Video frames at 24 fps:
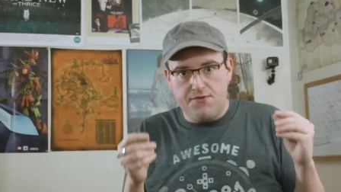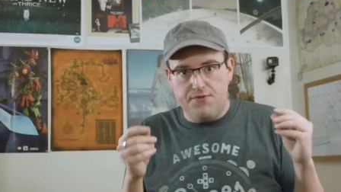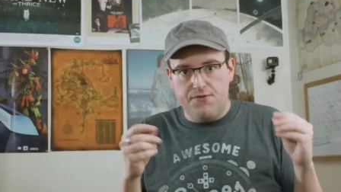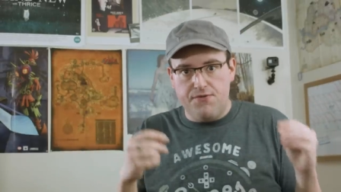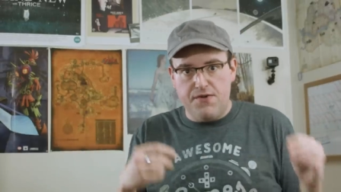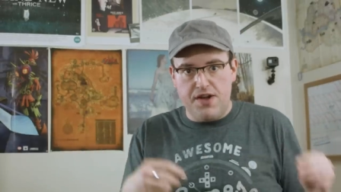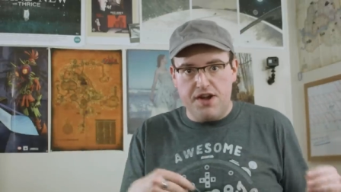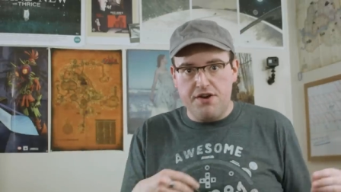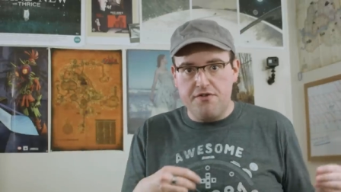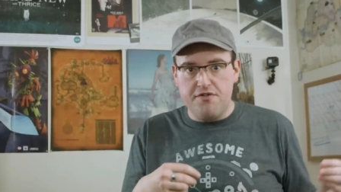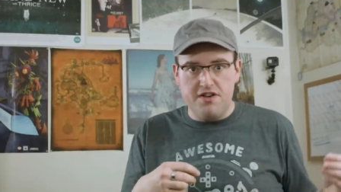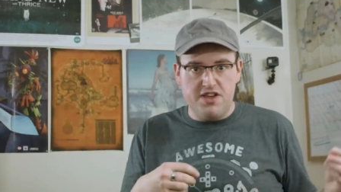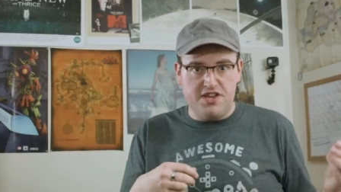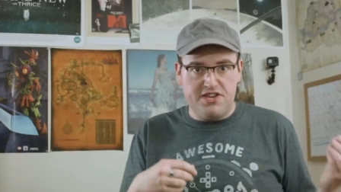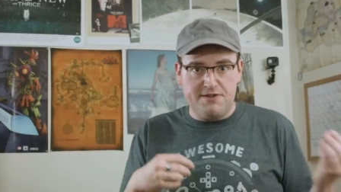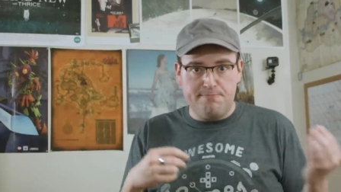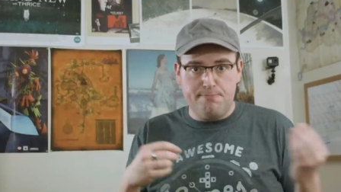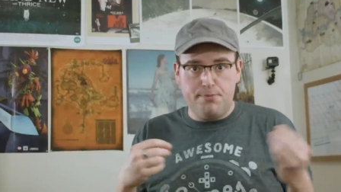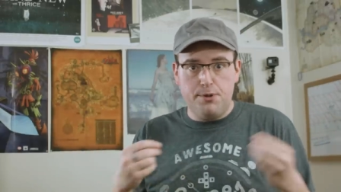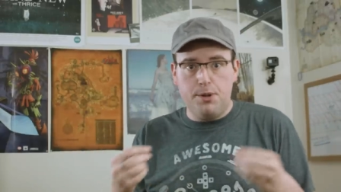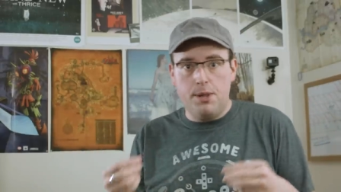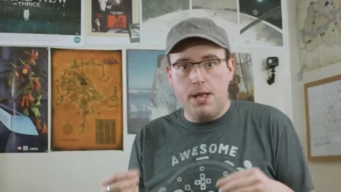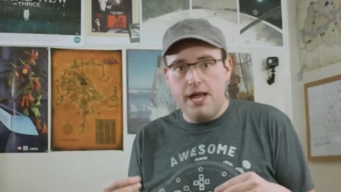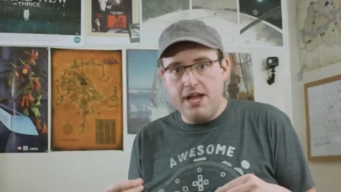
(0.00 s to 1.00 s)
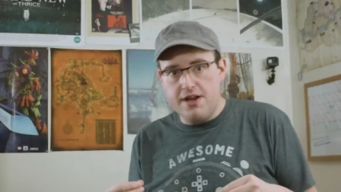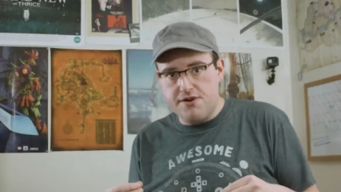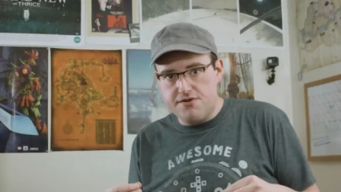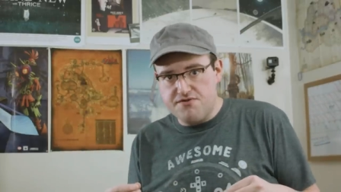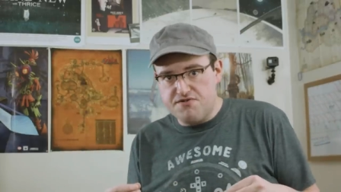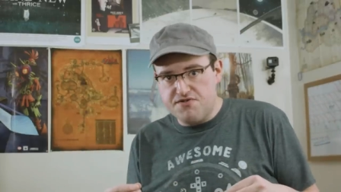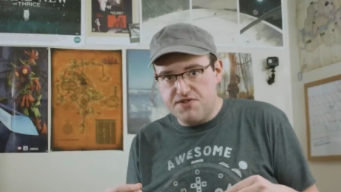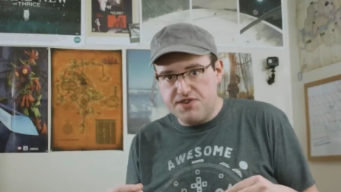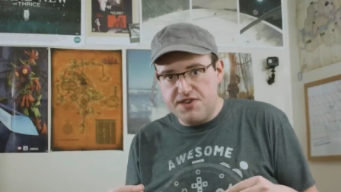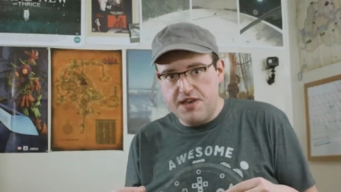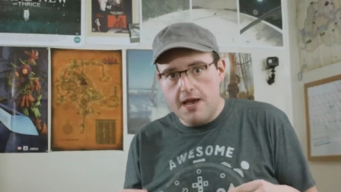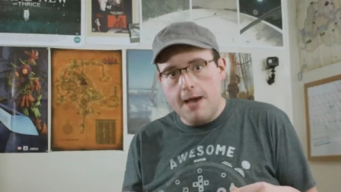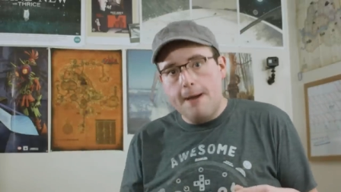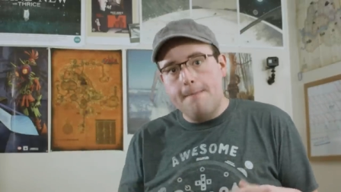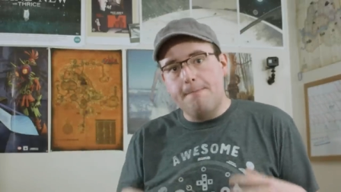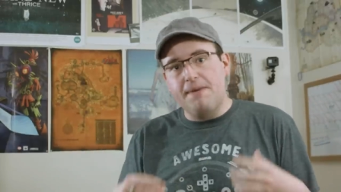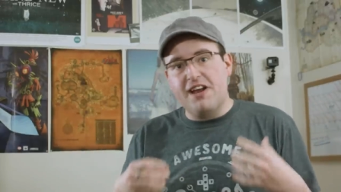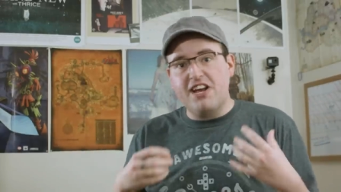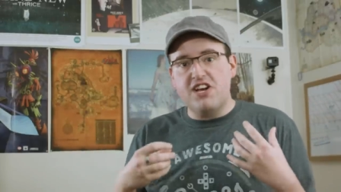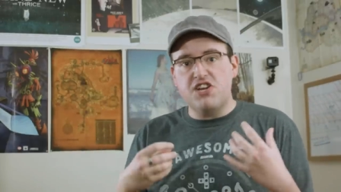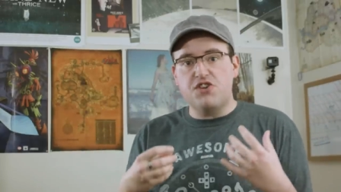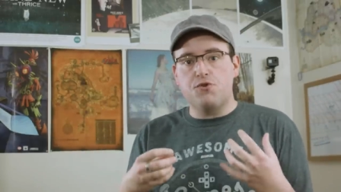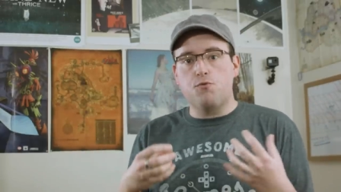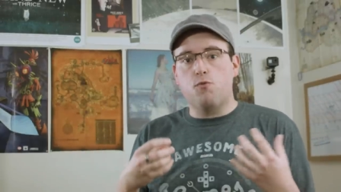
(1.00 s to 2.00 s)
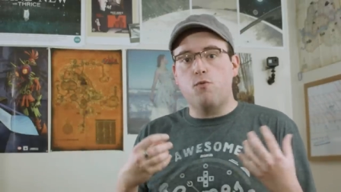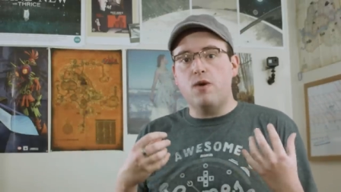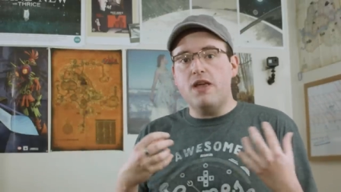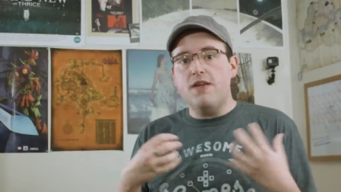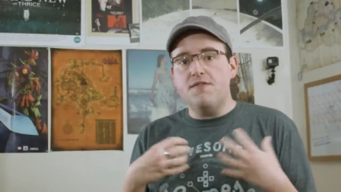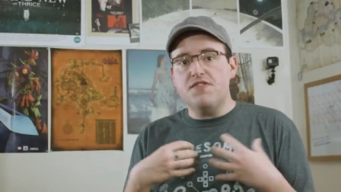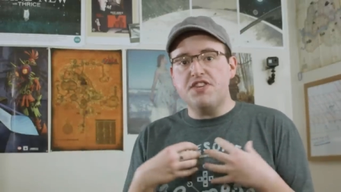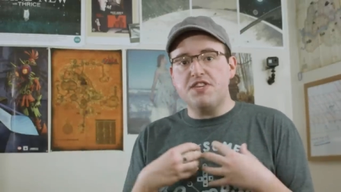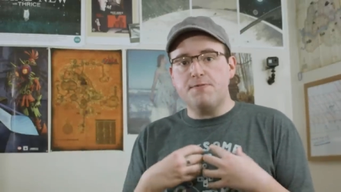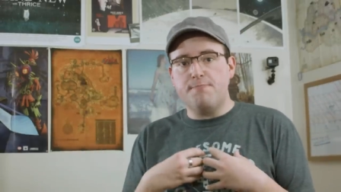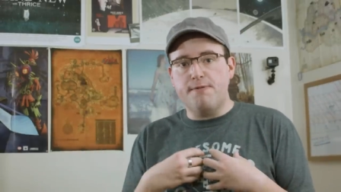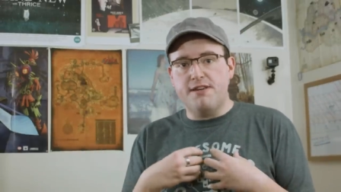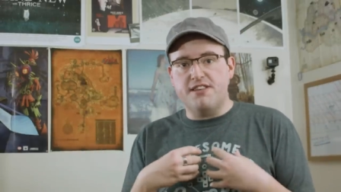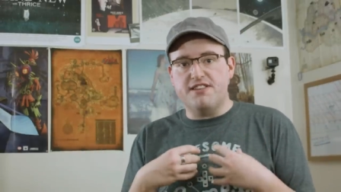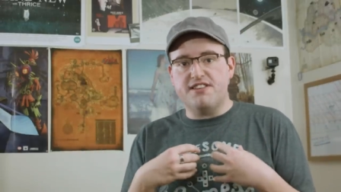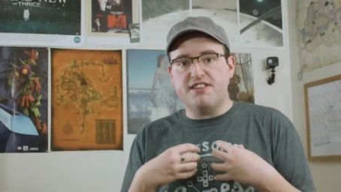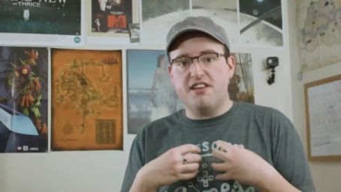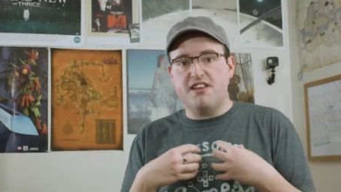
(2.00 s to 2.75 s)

various players because we've spent